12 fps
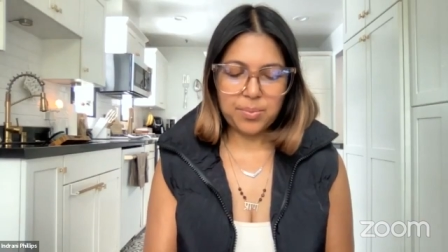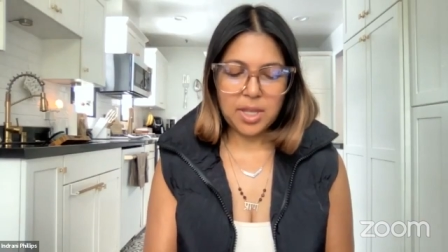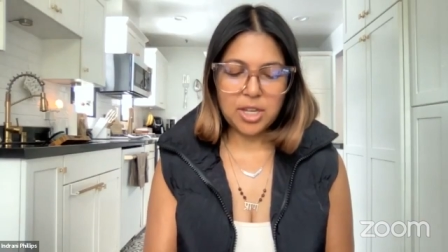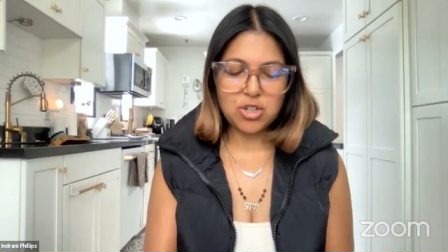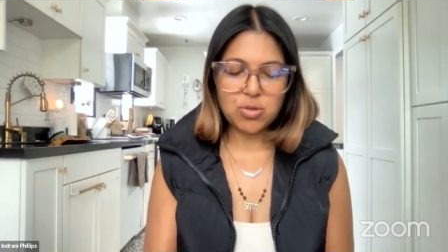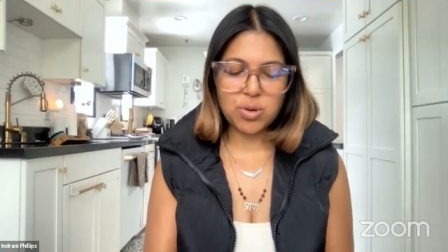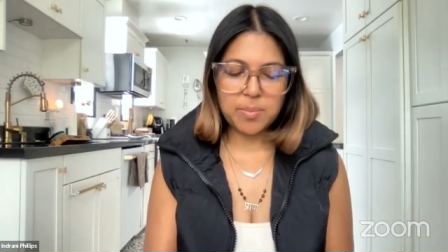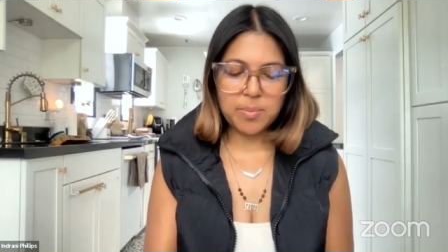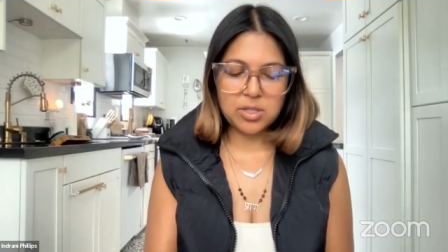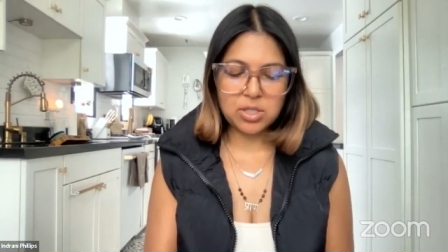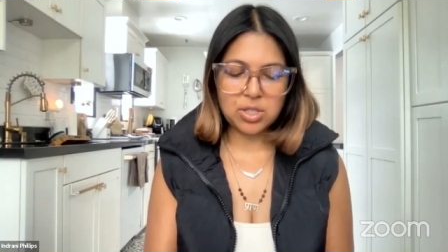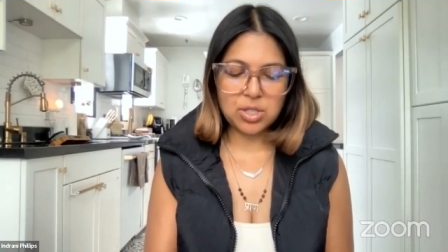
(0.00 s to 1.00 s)

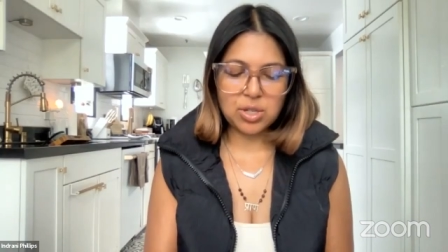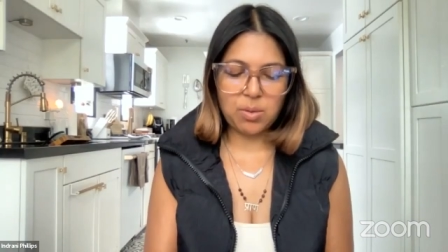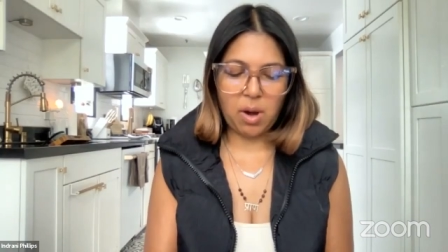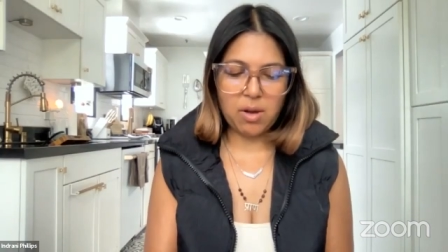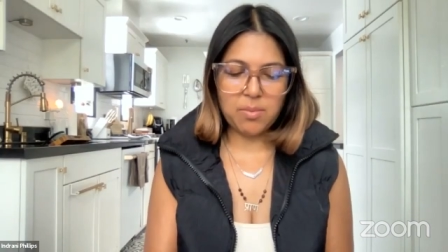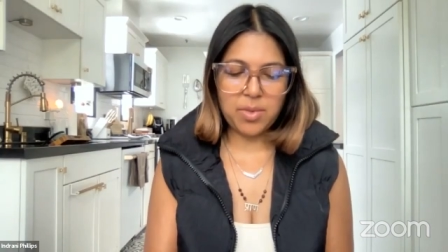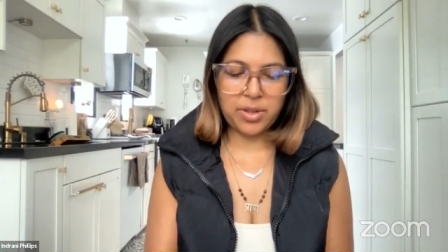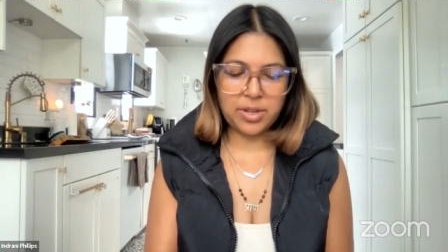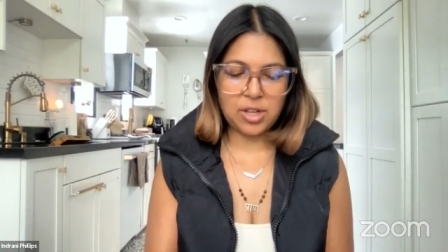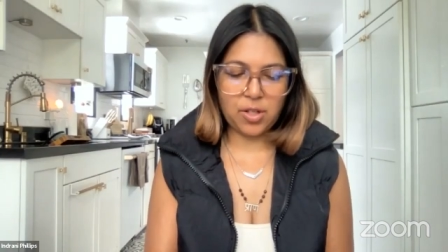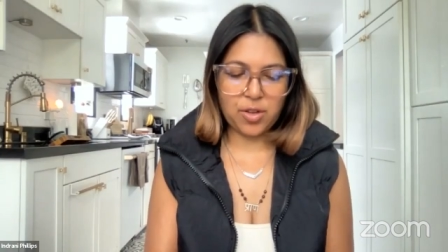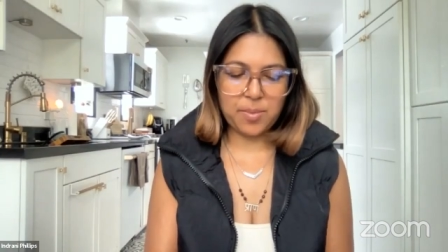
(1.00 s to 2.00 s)
contribute to our million
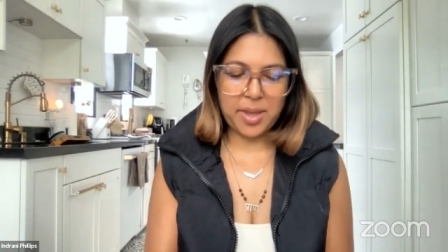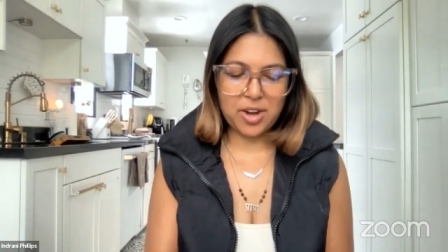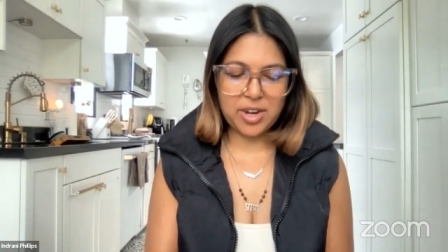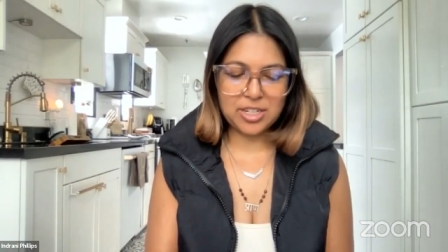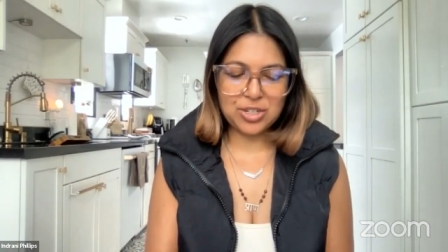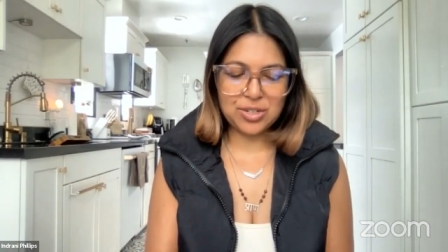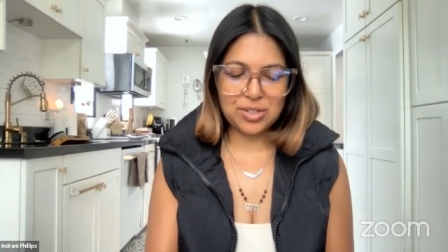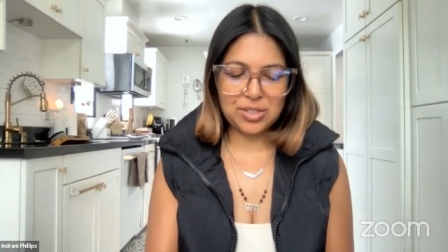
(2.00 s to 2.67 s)
dollar marriage.